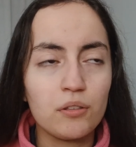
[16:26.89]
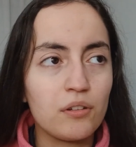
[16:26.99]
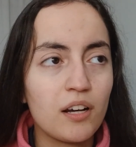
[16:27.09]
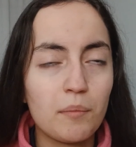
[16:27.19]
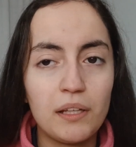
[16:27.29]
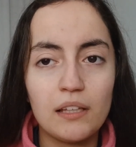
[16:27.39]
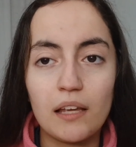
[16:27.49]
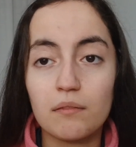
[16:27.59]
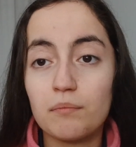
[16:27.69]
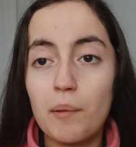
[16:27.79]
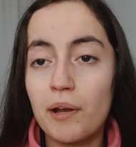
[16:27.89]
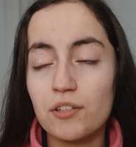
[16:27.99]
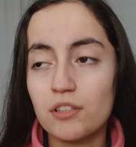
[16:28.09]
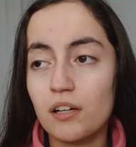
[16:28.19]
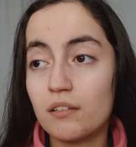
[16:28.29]
You know what I mean? Like, my
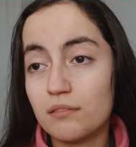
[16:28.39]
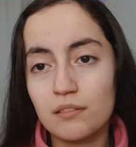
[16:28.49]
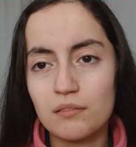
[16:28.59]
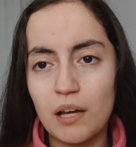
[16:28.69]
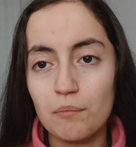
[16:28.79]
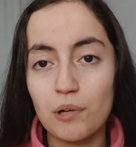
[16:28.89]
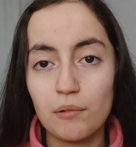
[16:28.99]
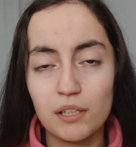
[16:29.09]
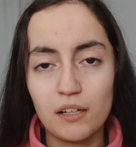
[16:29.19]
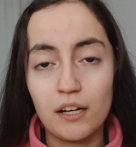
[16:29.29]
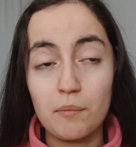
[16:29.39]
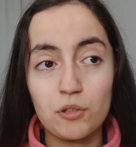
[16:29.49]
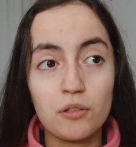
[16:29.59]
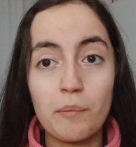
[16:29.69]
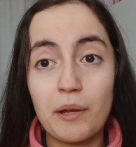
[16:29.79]
parents are, I'm probably going to get
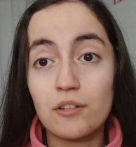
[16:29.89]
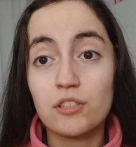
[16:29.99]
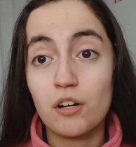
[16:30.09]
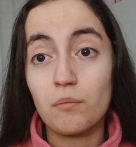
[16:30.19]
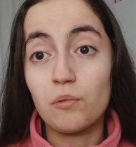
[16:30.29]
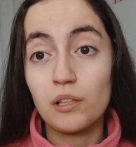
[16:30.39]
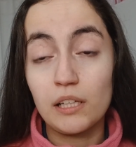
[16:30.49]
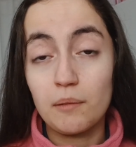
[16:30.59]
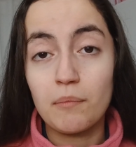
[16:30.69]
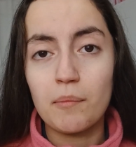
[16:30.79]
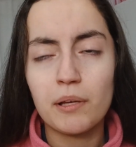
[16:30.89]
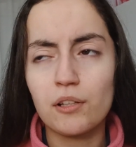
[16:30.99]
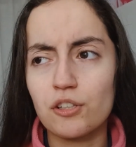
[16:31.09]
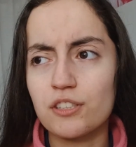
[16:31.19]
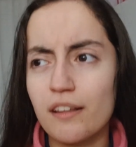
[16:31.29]
emotional. My parents are really my
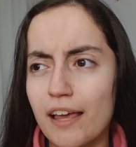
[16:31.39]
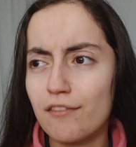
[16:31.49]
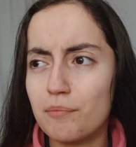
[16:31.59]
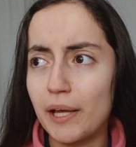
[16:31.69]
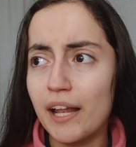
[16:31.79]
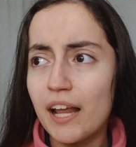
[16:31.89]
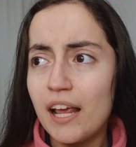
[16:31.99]
pillars in life, but